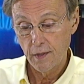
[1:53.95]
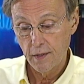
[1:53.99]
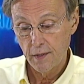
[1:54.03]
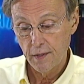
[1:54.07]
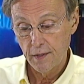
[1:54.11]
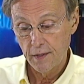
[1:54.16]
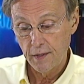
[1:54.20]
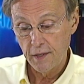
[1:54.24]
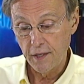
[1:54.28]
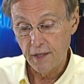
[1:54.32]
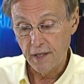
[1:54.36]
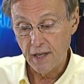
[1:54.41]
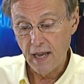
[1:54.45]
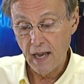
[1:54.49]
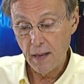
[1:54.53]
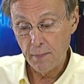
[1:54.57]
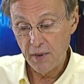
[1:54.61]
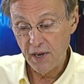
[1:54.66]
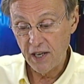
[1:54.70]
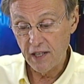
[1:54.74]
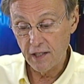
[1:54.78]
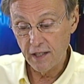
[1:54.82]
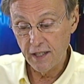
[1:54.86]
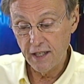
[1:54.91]
The
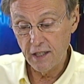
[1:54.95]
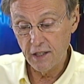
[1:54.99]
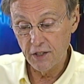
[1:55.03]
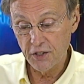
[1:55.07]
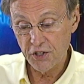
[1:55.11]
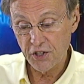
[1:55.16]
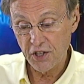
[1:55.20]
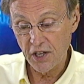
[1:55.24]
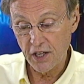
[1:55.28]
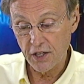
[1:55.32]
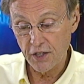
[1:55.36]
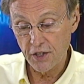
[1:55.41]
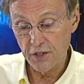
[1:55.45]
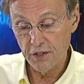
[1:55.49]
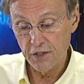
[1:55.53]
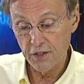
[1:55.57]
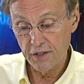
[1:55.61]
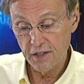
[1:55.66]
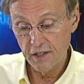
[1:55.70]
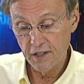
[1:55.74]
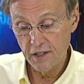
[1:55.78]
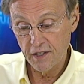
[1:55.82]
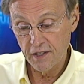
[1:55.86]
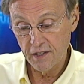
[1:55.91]
Campaign Legal
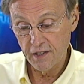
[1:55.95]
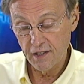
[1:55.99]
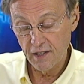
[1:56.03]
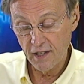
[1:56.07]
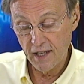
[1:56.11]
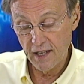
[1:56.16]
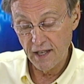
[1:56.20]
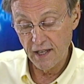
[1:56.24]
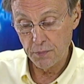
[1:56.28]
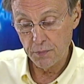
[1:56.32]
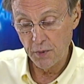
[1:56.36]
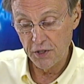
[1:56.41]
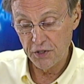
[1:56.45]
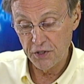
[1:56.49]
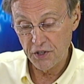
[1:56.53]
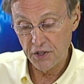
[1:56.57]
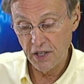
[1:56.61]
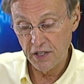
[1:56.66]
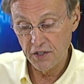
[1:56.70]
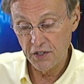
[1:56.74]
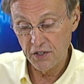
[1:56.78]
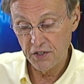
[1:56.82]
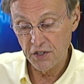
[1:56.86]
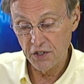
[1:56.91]
Center last month
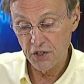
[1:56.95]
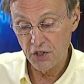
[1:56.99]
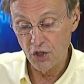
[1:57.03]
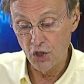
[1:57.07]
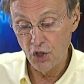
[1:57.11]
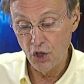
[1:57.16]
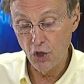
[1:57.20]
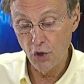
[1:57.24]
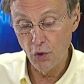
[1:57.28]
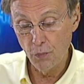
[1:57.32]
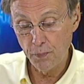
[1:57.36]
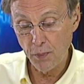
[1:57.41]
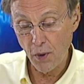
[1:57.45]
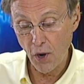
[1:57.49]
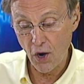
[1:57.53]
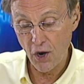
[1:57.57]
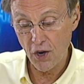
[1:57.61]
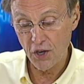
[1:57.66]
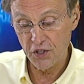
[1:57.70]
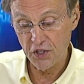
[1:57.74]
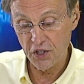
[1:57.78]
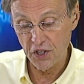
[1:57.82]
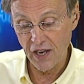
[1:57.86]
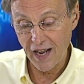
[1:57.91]
said that this new
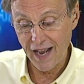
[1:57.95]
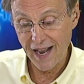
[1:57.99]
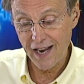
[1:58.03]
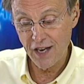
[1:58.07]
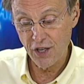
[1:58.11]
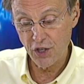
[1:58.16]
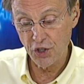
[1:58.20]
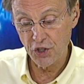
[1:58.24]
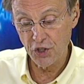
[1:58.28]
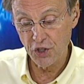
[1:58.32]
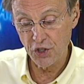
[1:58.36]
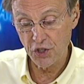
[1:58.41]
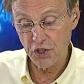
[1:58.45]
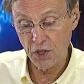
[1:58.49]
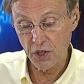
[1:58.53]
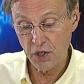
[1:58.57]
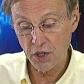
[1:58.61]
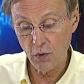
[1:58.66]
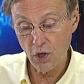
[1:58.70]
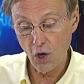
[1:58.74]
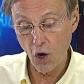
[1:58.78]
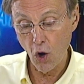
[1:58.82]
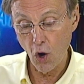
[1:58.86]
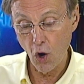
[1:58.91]
partisan agency would
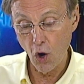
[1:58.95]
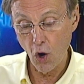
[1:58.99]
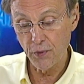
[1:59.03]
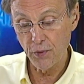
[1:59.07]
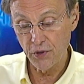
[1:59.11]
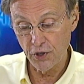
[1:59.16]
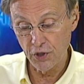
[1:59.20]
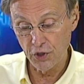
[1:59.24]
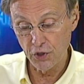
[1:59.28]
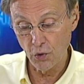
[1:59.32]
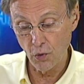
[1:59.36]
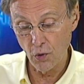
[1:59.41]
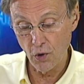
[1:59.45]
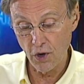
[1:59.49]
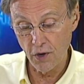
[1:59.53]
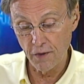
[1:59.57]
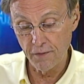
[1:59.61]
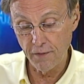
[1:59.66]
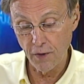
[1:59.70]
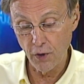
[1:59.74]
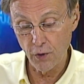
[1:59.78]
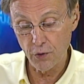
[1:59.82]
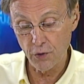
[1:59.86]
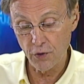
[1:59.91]
open the door
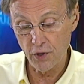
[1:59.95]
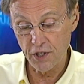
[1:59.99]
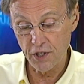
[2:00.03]
to voter